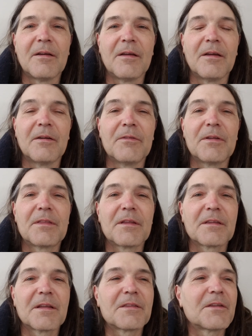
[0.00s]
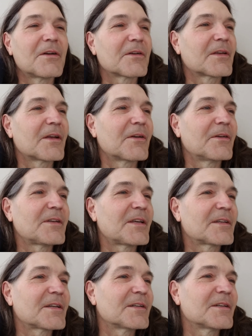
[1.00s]
everything that they're
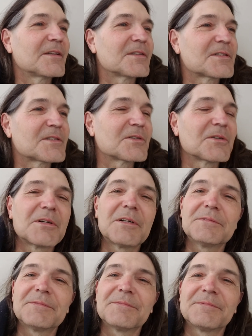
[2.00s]
carrying into the store.